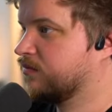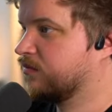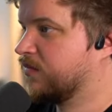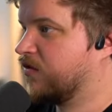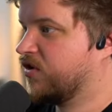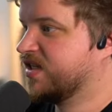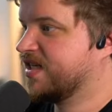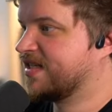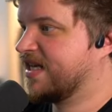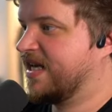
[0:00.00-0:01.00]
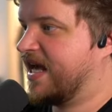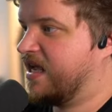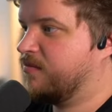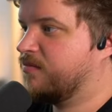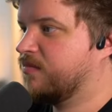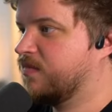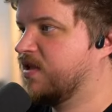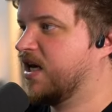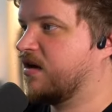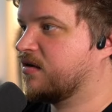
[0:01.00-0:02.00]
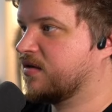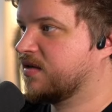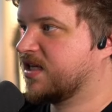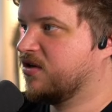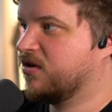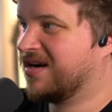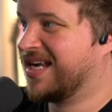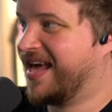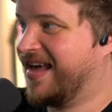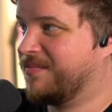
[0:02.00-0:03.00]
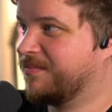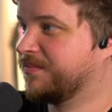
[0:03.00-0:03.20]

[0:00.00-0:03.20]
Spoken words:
Riz is like game. Yeah. Like you got game.